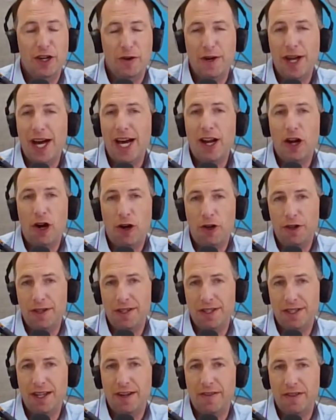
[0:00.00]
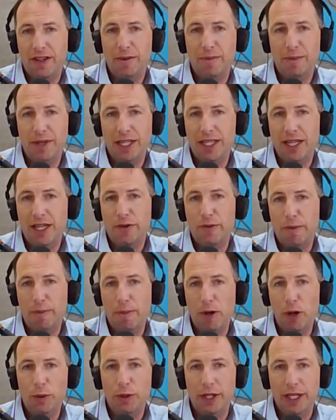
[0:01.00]
not all this stuff can be done
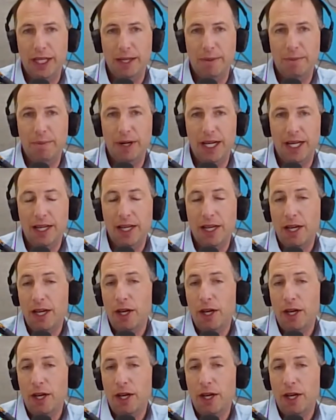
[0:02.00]
remotely, but